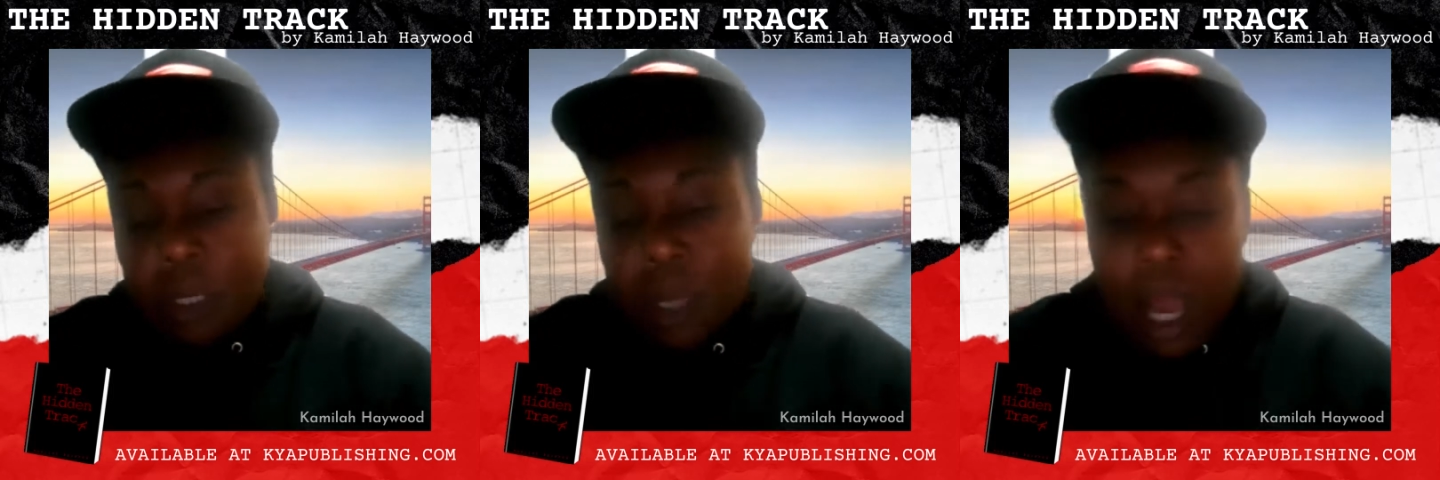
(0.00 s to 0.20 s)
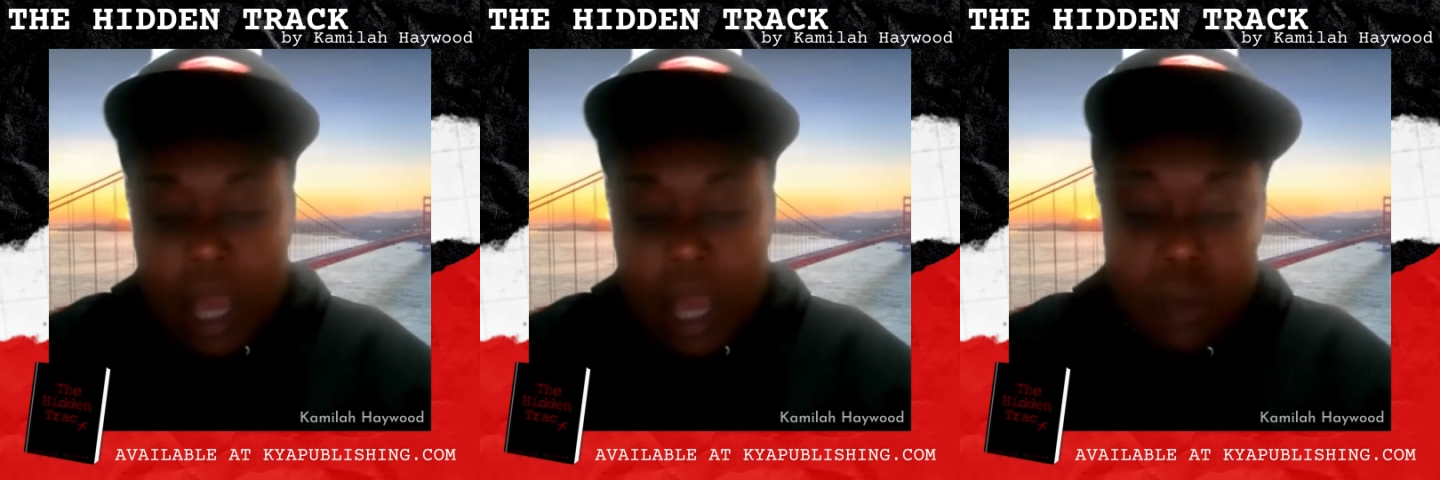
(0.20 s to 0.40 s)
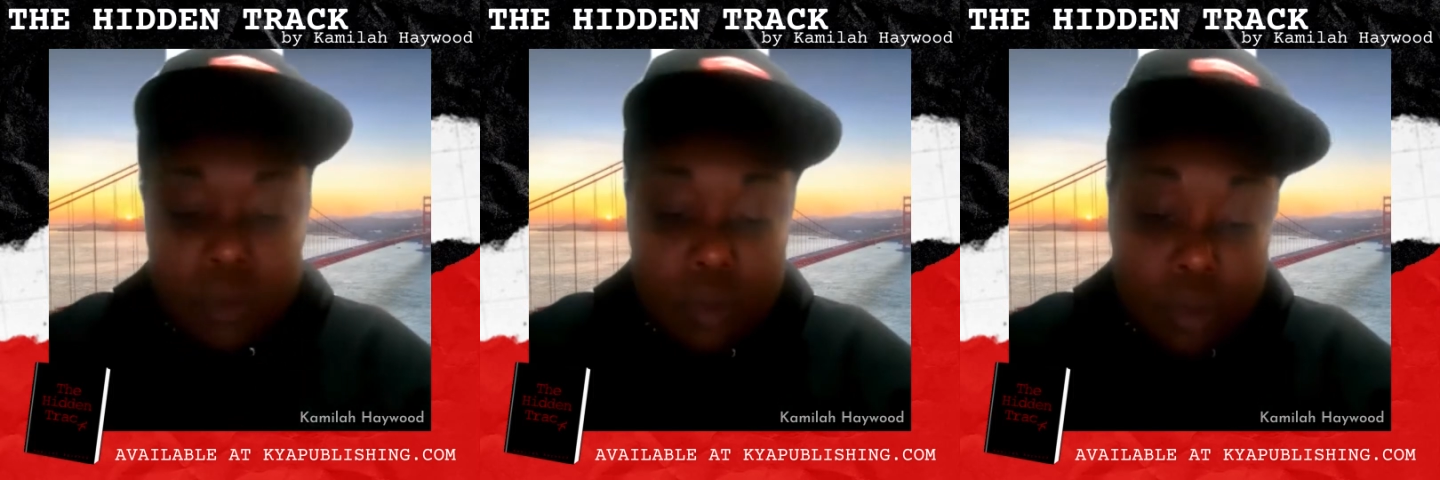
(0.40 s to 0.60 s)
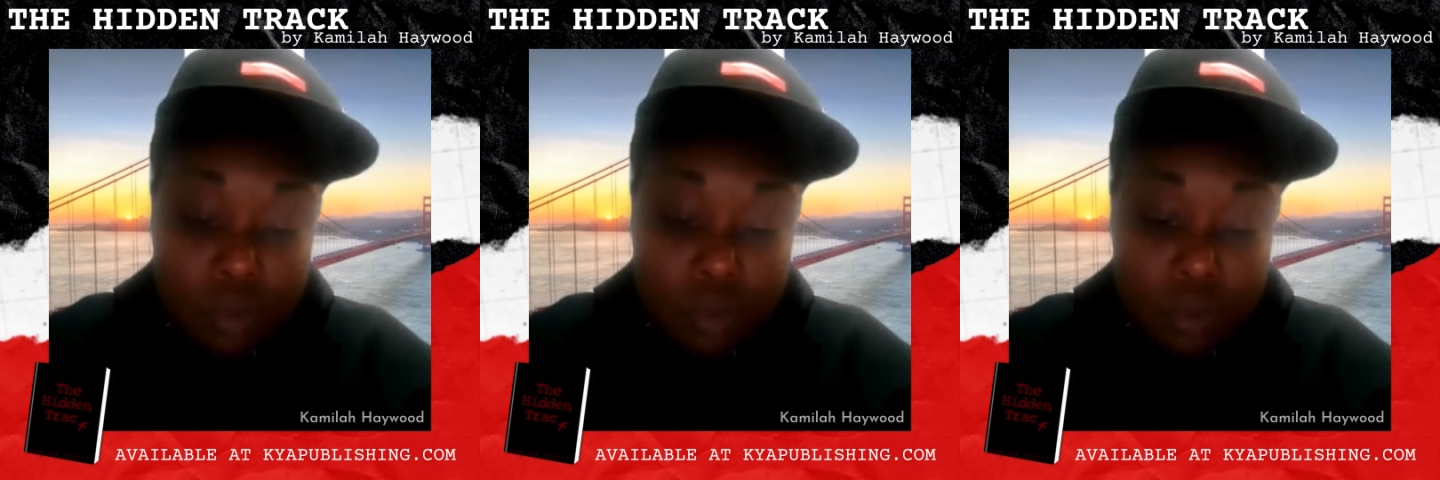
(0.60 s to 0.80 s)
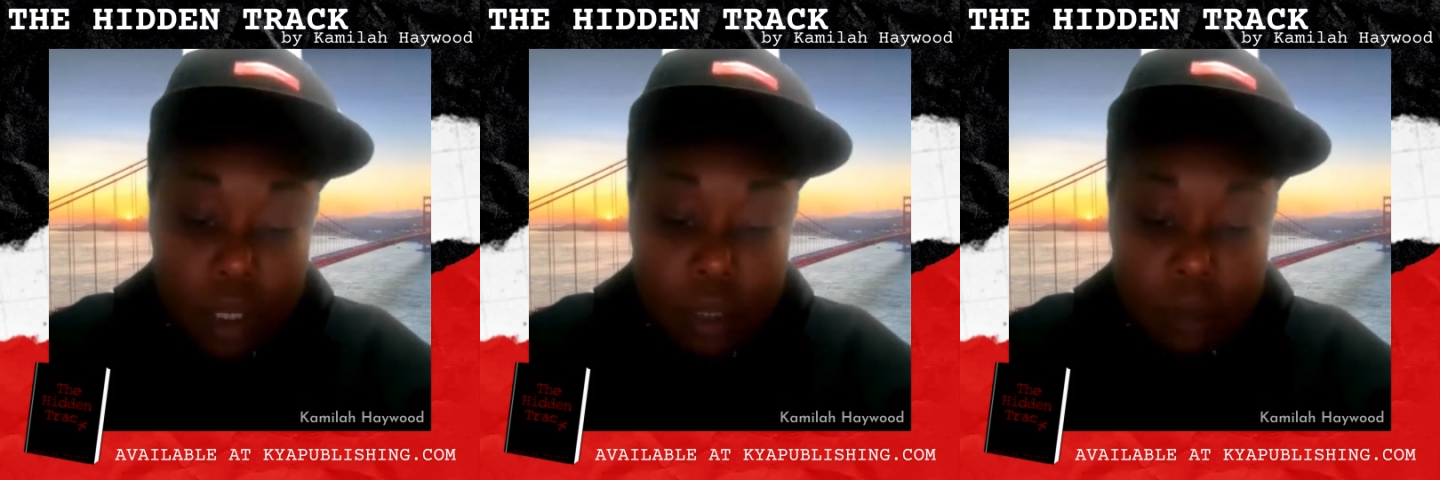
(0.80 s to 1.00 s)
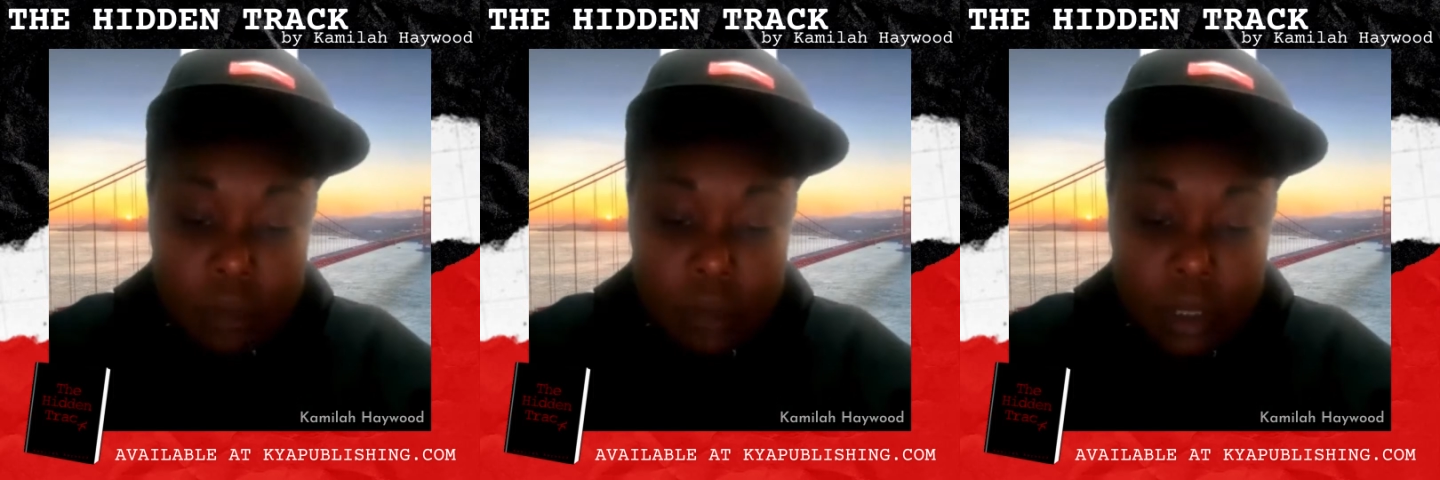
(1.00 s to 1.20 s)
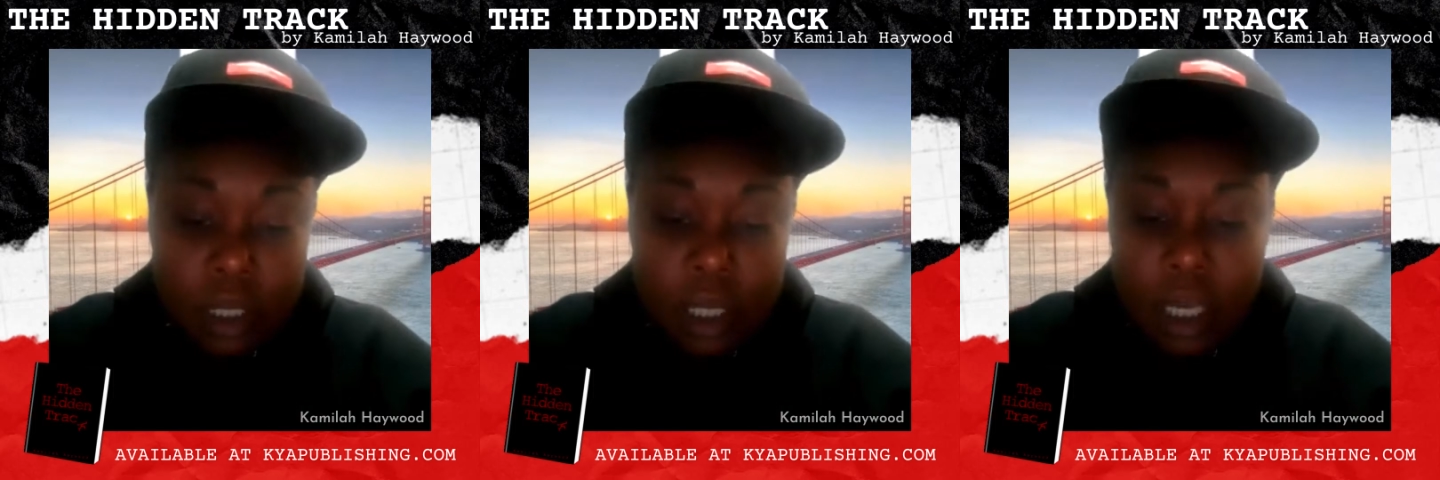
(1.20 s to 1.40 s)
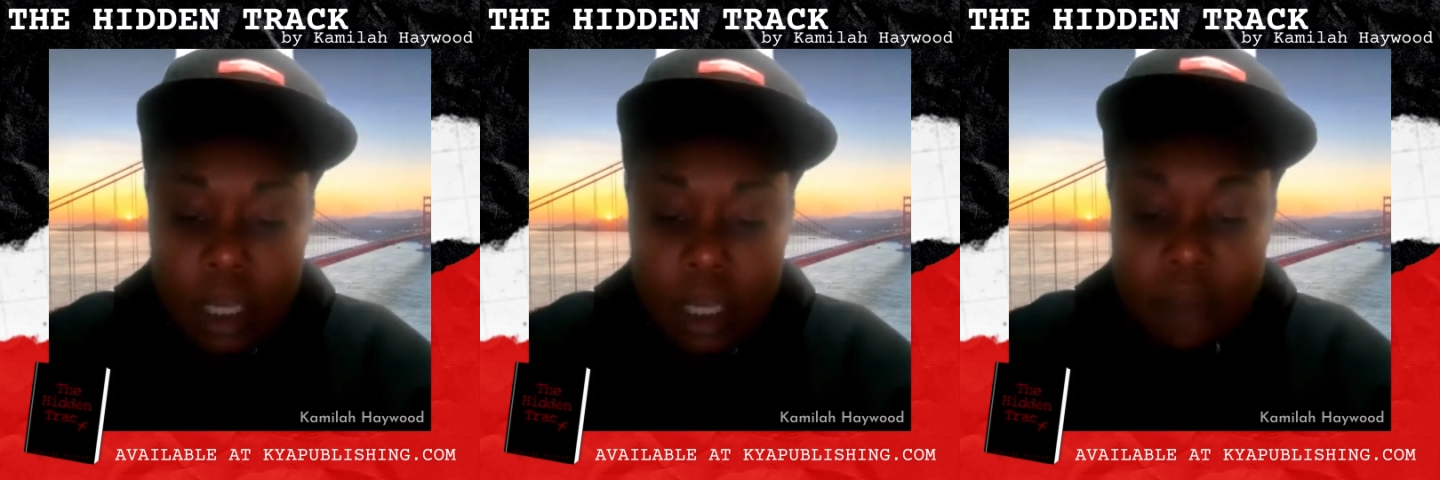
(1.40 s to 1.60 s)
I knew the drill.
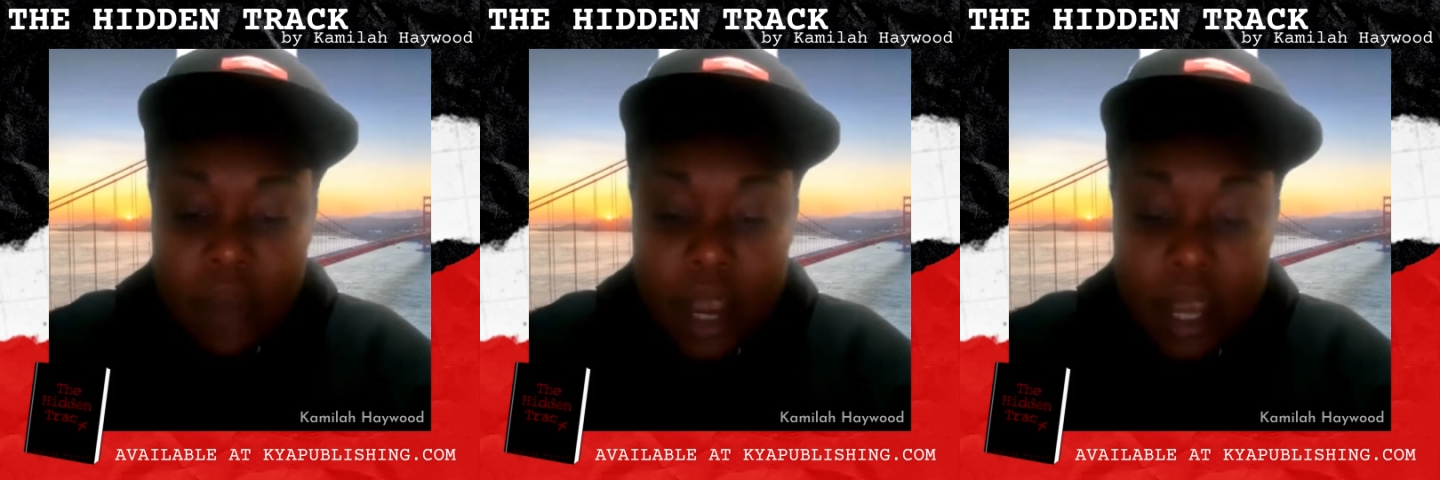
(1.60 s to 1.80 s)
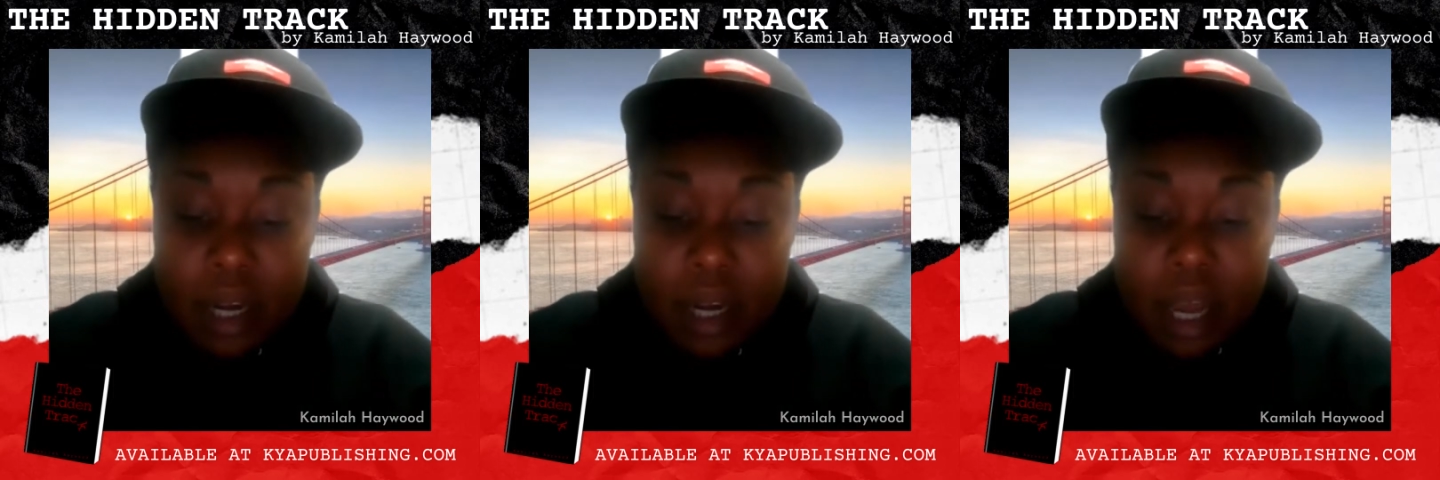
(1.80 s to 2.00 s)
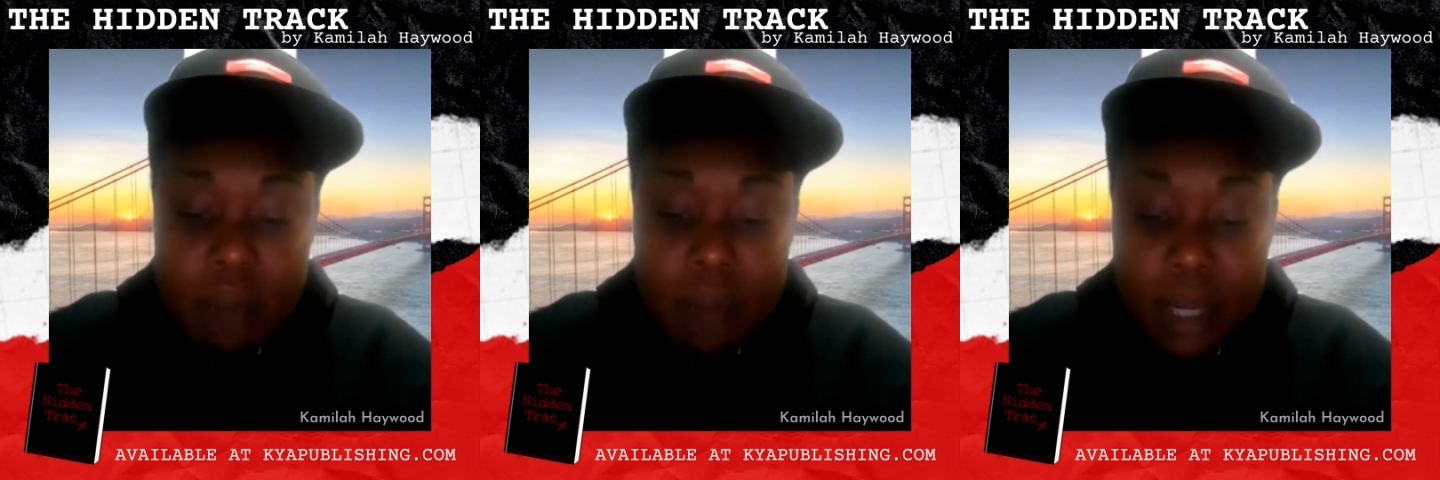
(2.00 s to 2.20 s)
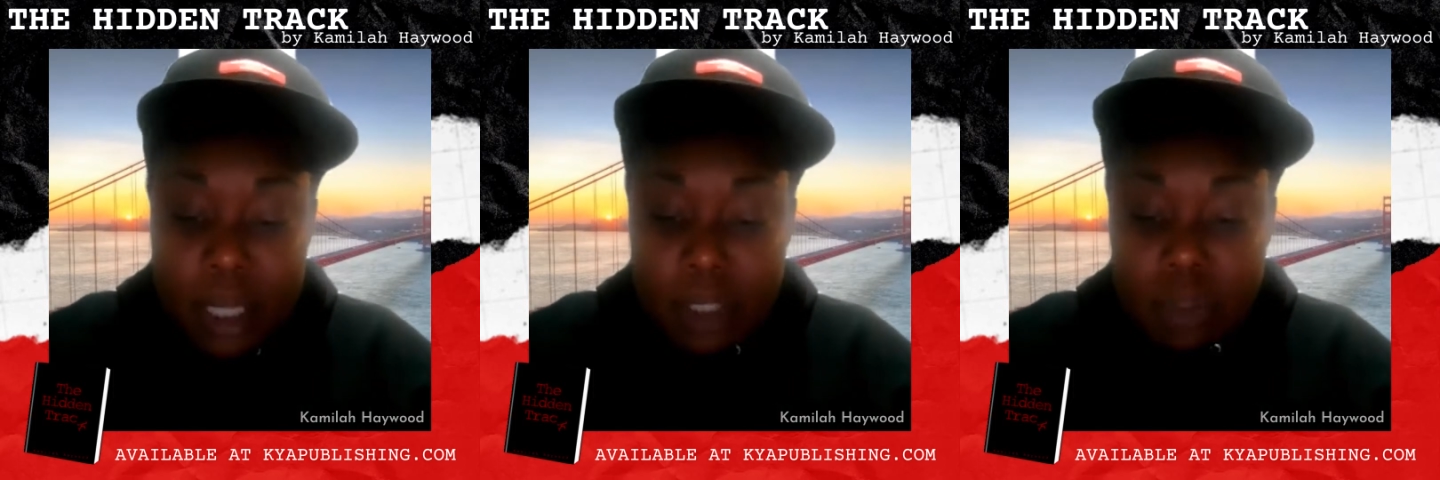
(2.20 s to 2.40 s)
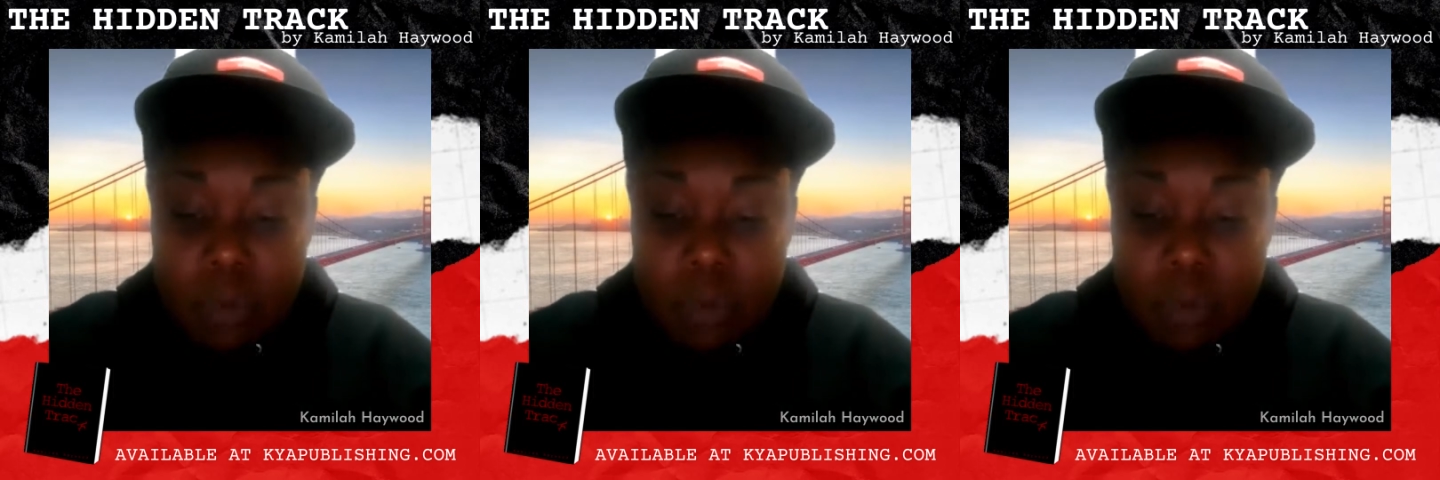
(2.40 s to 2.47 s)
If I had not made